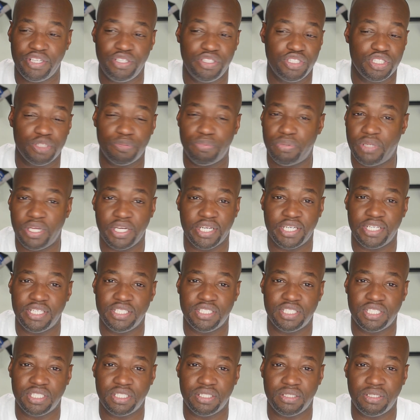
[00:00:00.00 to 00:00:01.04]
You just plug it
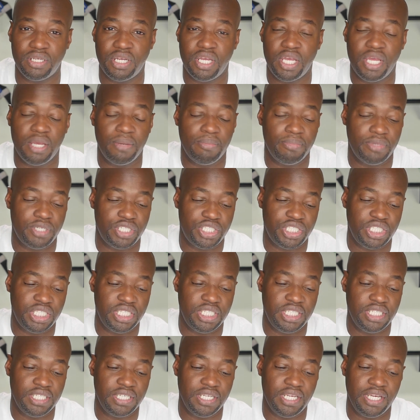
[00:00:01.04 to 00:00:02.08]
into the machine